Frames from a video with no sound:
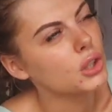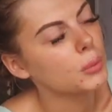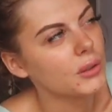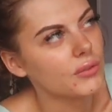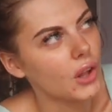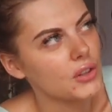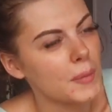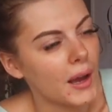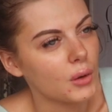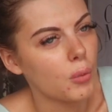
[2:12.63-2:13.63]
a couple of
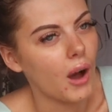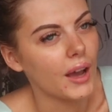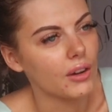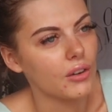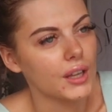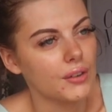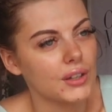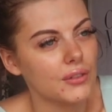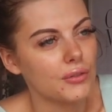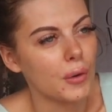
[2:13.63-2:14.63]
vlogs back what I got
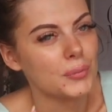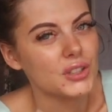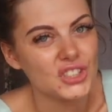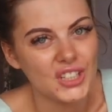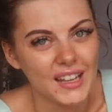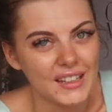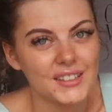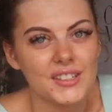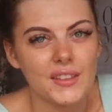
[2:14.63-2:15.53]
gifted from Shein,